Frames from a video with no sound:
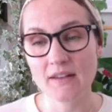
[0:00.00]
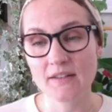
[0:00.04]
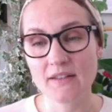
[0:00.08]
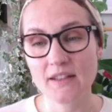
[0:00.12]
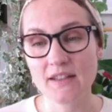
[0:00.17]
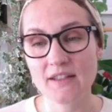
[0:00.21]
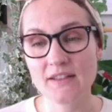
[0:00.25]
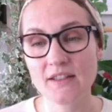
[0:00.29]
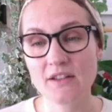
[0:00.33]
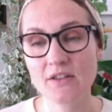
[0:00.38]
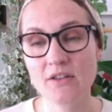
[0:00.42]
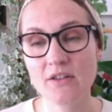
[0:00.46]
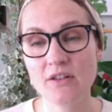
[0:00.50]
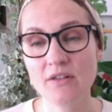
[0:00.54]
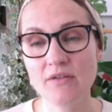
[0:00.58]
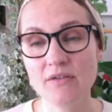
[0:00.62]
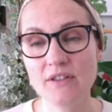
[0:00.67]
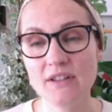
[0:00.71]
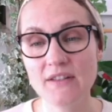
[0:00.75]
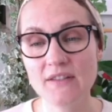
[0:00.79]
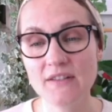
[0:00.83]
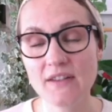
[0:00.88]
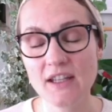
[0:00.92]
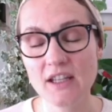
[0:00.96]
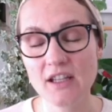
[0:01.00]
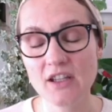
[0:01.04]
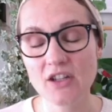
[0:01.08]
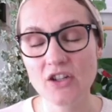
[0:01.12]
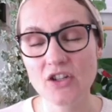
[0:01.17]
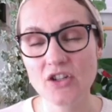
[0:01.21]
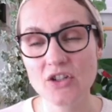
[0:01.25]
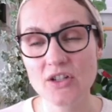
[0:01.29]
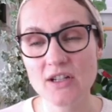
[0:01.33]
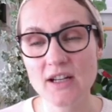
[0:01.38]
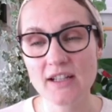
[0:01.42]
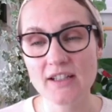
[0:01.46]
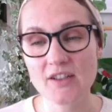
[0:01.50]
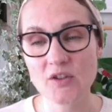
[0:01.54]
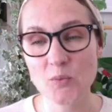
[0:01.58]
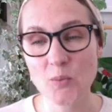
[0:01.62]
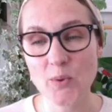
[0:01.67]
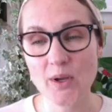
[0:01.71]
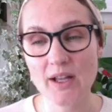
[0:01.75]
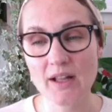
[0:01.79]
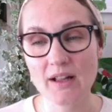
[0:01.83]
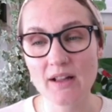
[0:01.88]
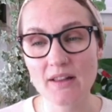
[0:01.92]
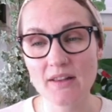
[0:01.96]
there's an invitation as
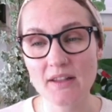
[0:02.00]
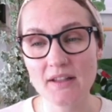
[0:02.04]
well